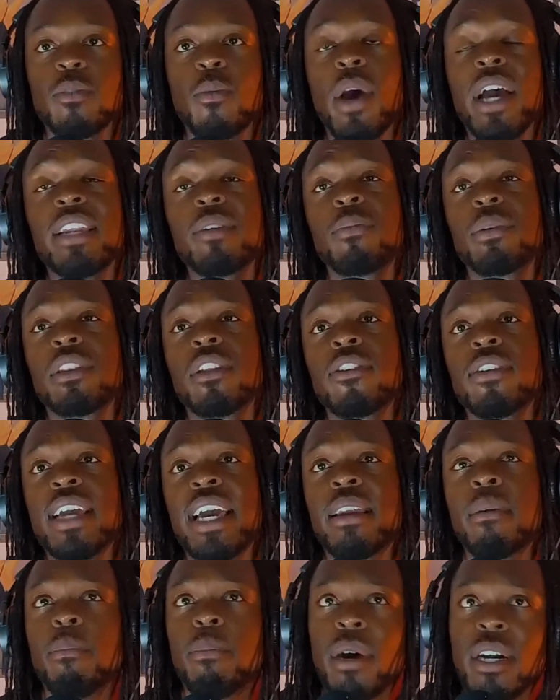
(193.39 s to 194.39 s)
Why didn't we learn how
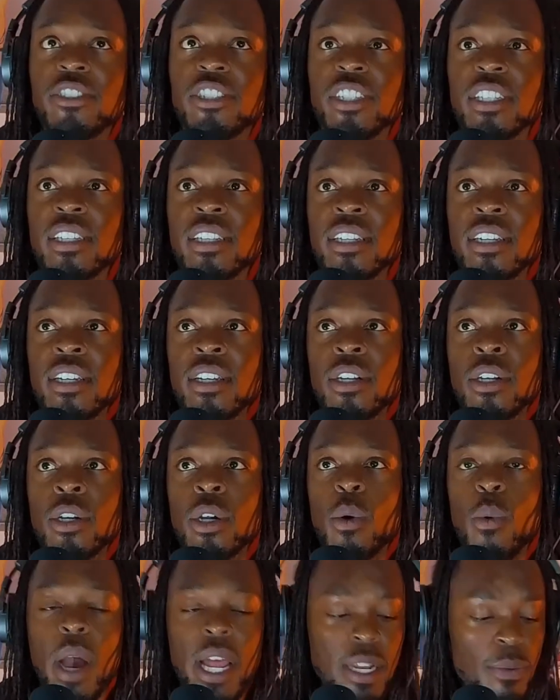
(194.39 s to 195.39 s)
to budget?
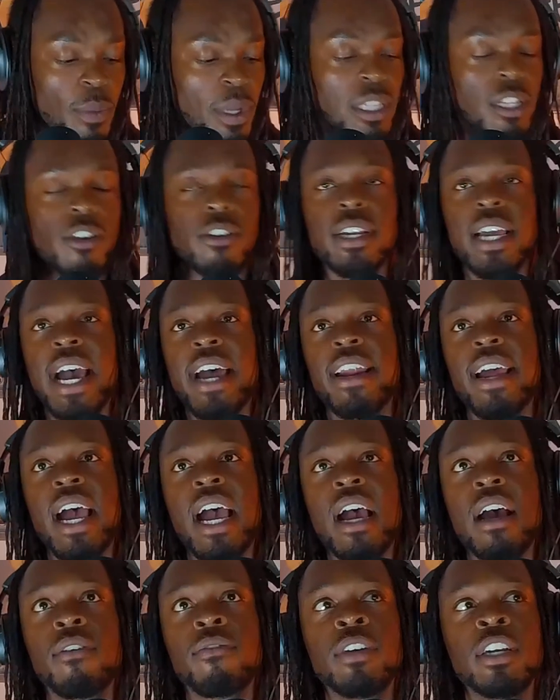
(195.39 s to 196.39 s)
Why didn't we learn how to
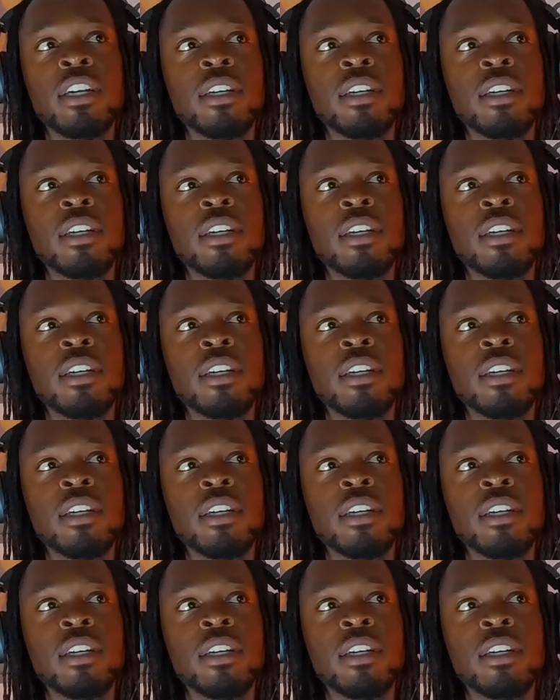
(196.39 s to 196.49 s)
have